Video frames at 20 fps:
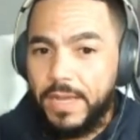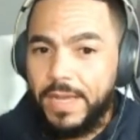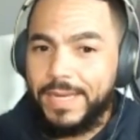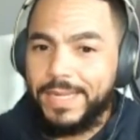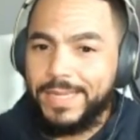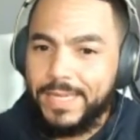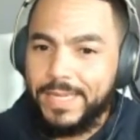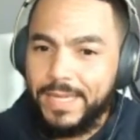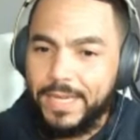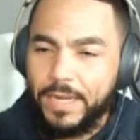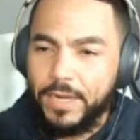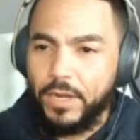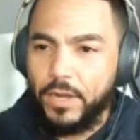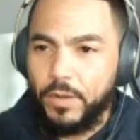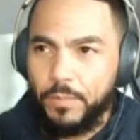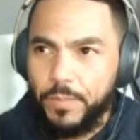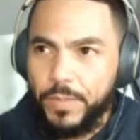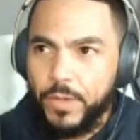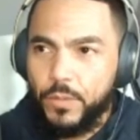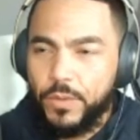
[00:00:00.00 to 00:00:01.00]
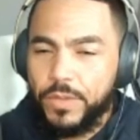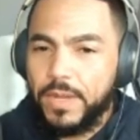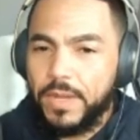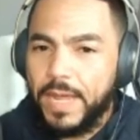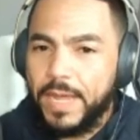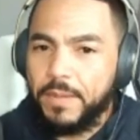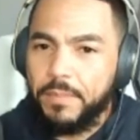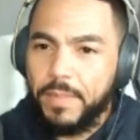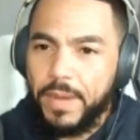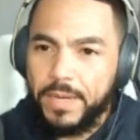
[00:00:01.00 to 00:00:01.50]
And again, be with
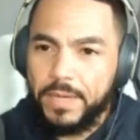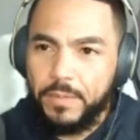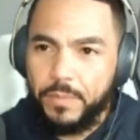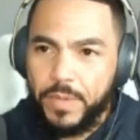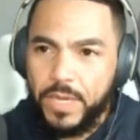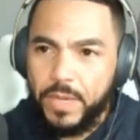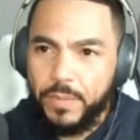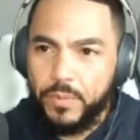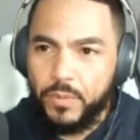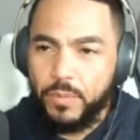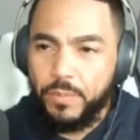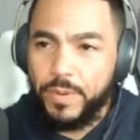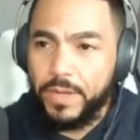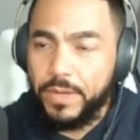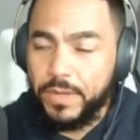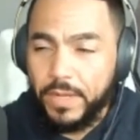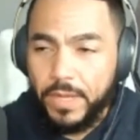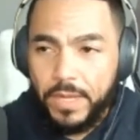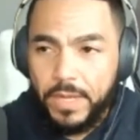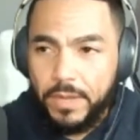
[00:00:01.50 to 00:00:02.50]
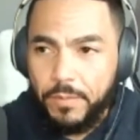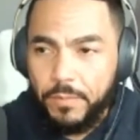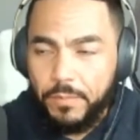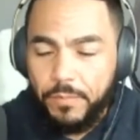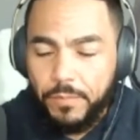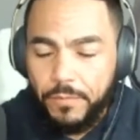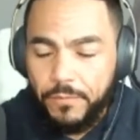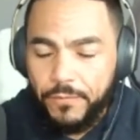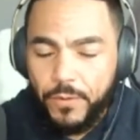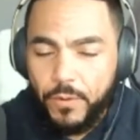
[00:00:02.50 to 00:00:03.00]
like-minded people, but
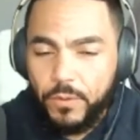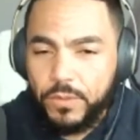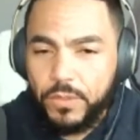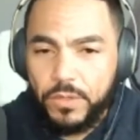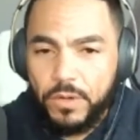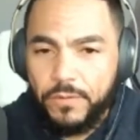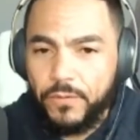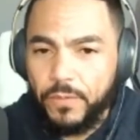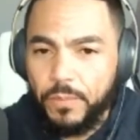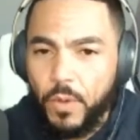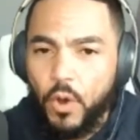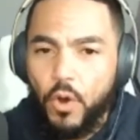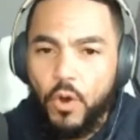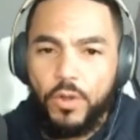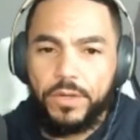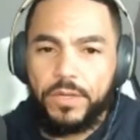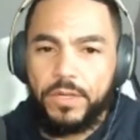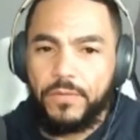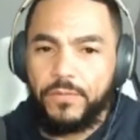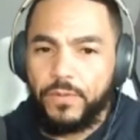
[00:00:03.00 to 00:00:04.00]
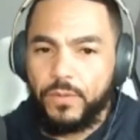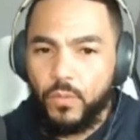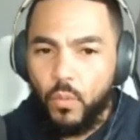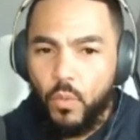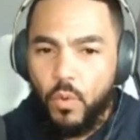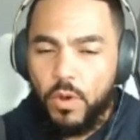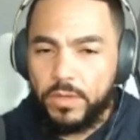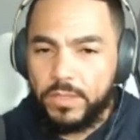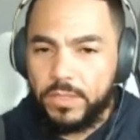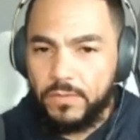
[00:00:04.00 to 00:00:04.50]
folks that are from all different
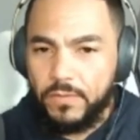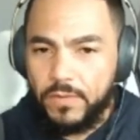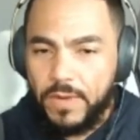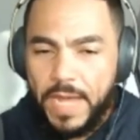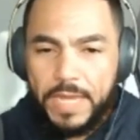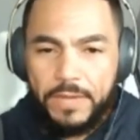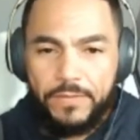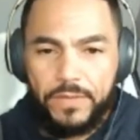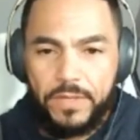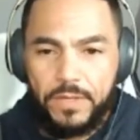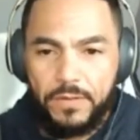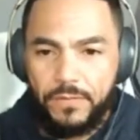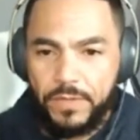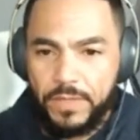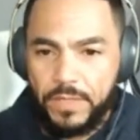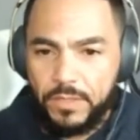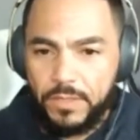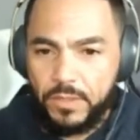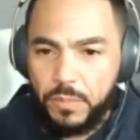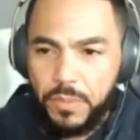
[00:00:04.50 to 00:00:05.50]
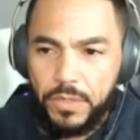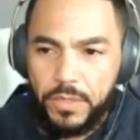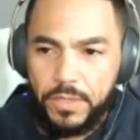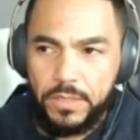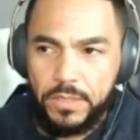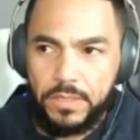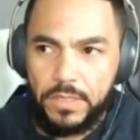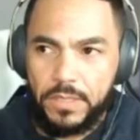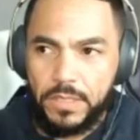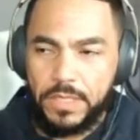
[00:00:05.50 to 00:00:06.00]
walks of life, different
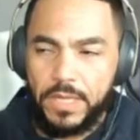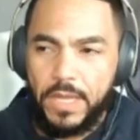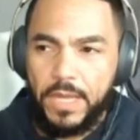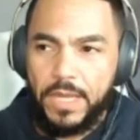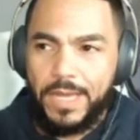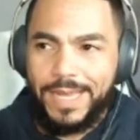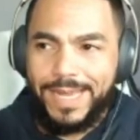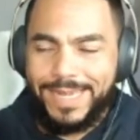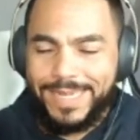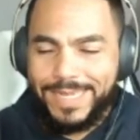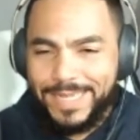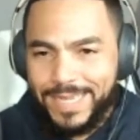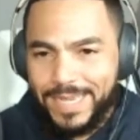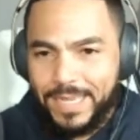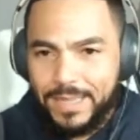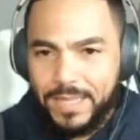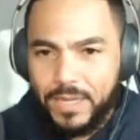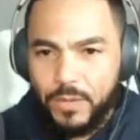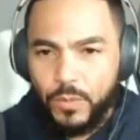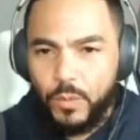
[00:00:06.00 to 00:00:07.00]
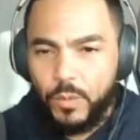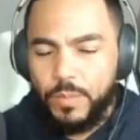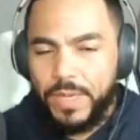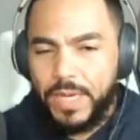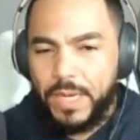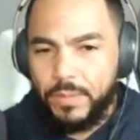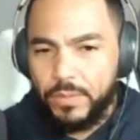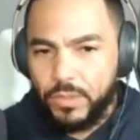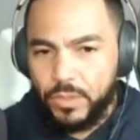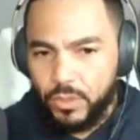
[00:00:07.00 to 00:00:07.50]
experiences, again, that we will
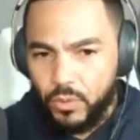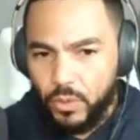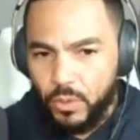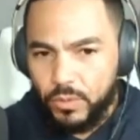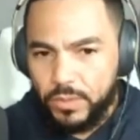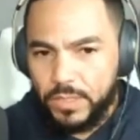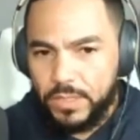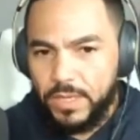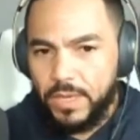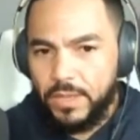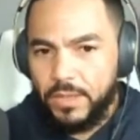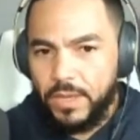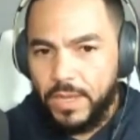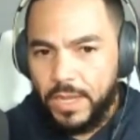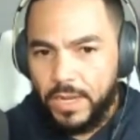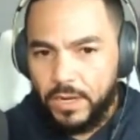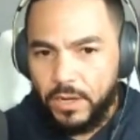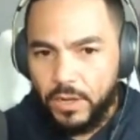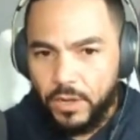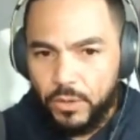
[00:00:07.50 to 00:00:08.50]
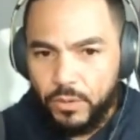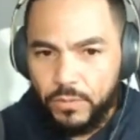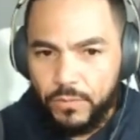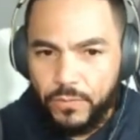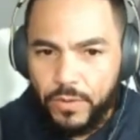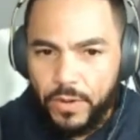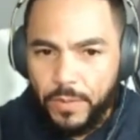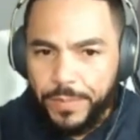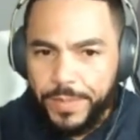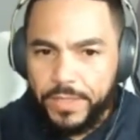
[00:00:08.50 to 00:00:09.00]
be able to grow together and learn
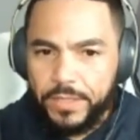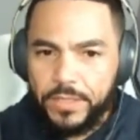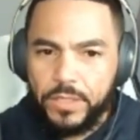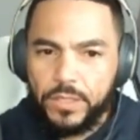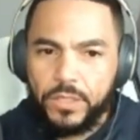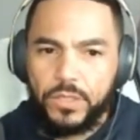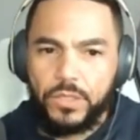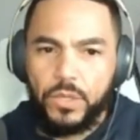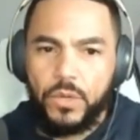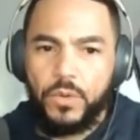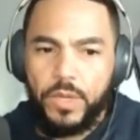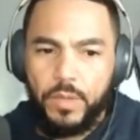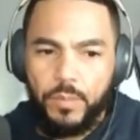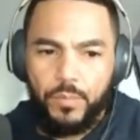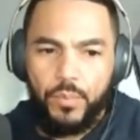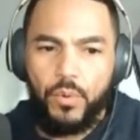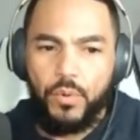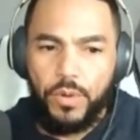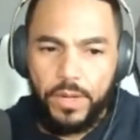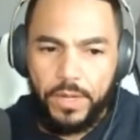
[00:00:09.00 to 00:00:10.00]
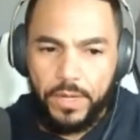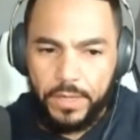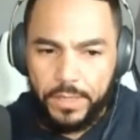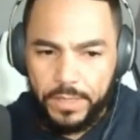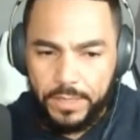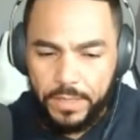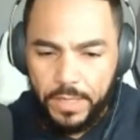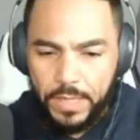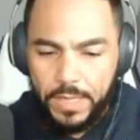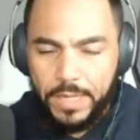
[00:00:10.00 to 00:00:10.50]
from. It's just so
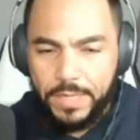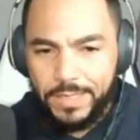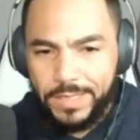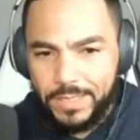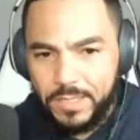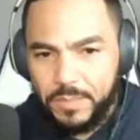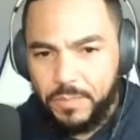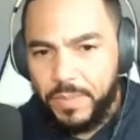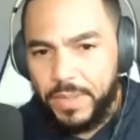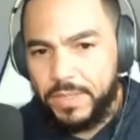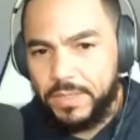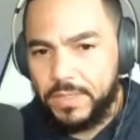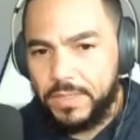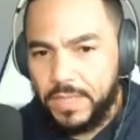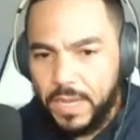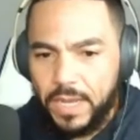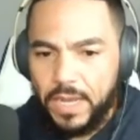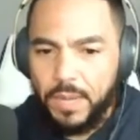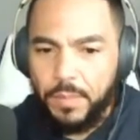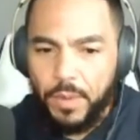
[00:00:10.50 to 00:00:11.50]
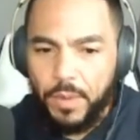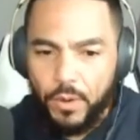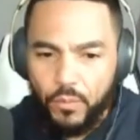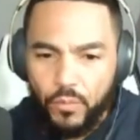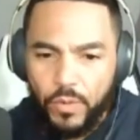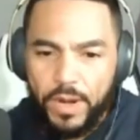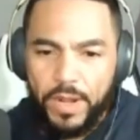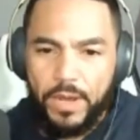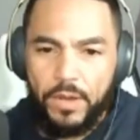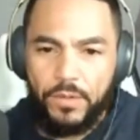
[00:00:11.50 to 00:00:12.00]
important to spend time
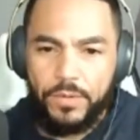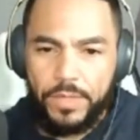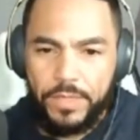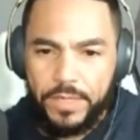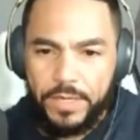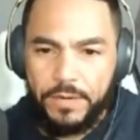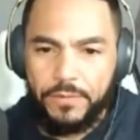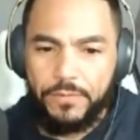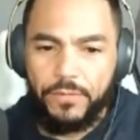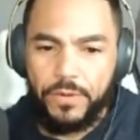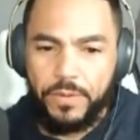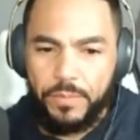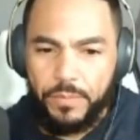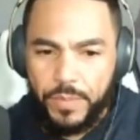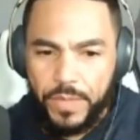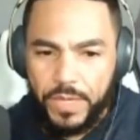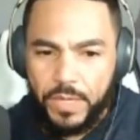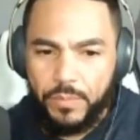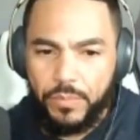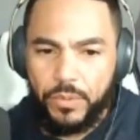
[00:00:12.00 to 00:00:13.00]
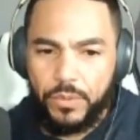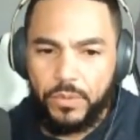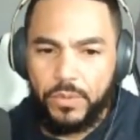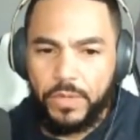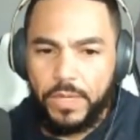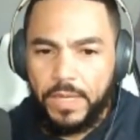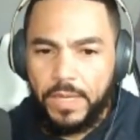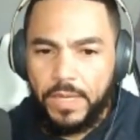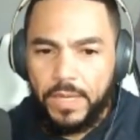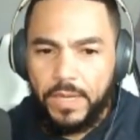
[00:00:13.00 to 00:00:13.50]
around different
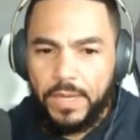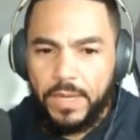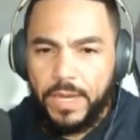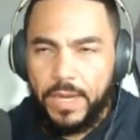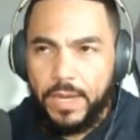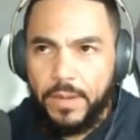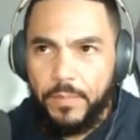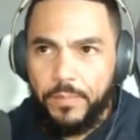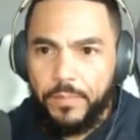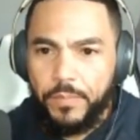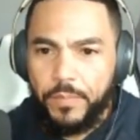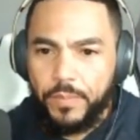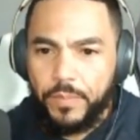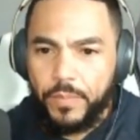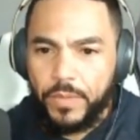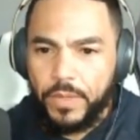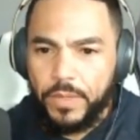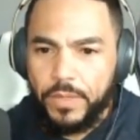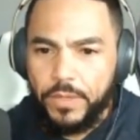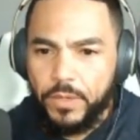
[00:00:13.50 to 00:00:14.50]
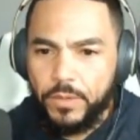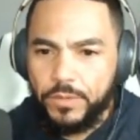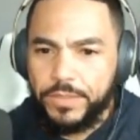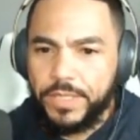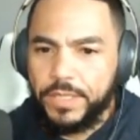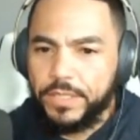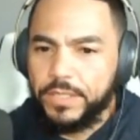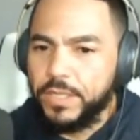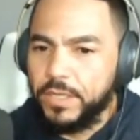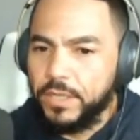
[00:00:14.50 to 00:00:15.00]
people.
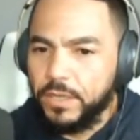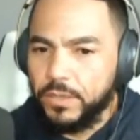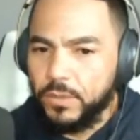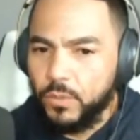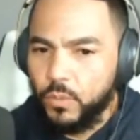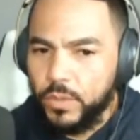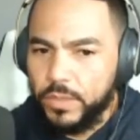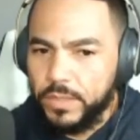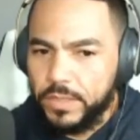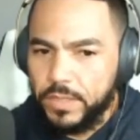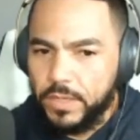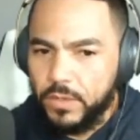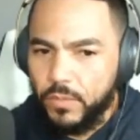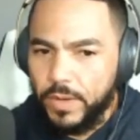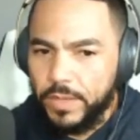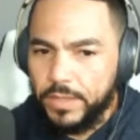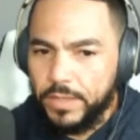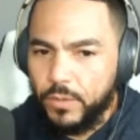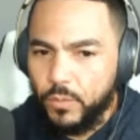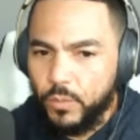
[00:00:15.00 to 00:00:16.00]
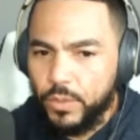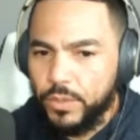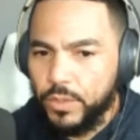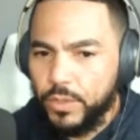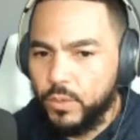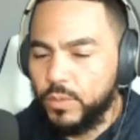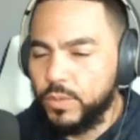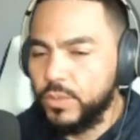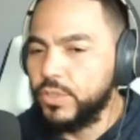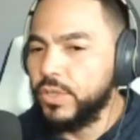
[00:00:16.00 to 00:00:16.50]
Zig Ziglar once said, right, that we're
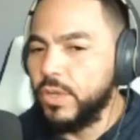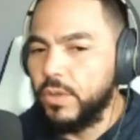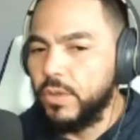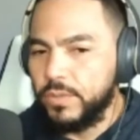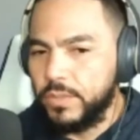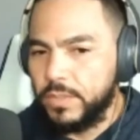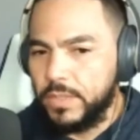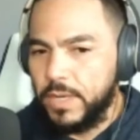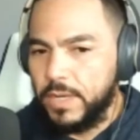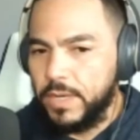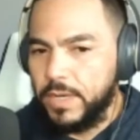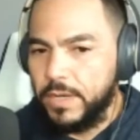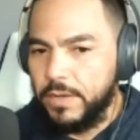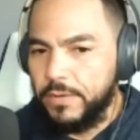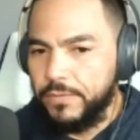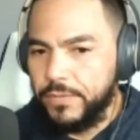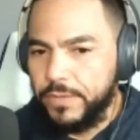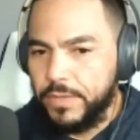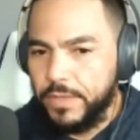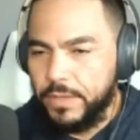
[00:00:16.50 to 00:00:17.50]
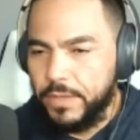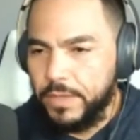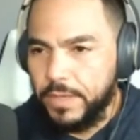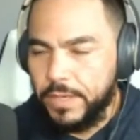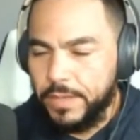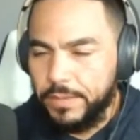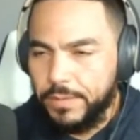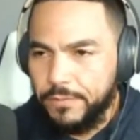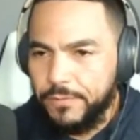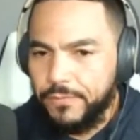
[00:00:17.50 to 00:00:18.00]
the results of
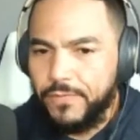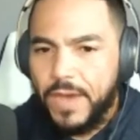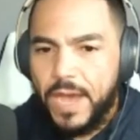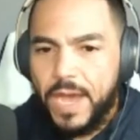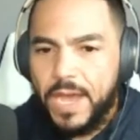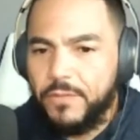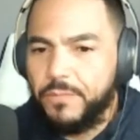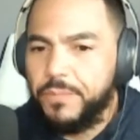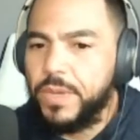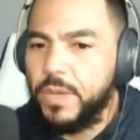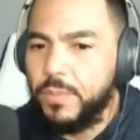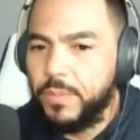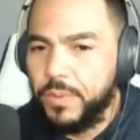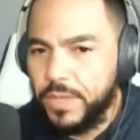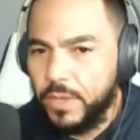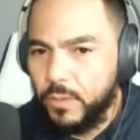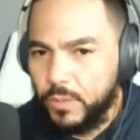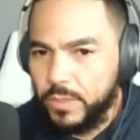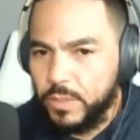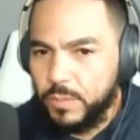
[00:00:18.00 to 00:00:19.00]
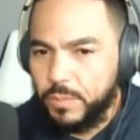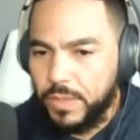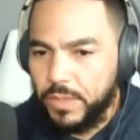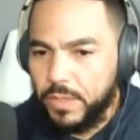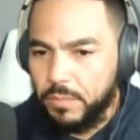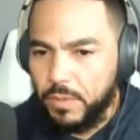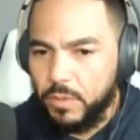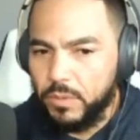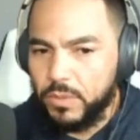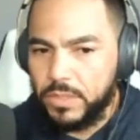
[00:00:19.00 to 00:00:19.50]
the 5 people that we
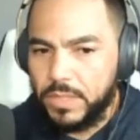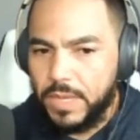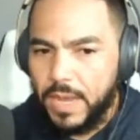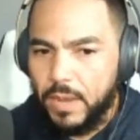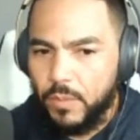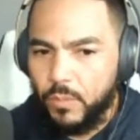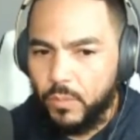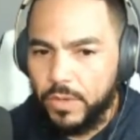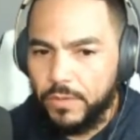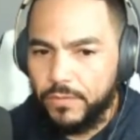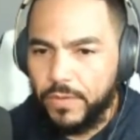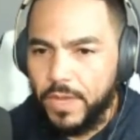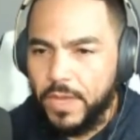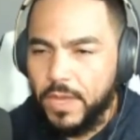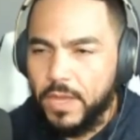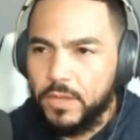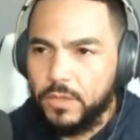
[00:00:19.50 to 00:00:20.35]
spend the most time with.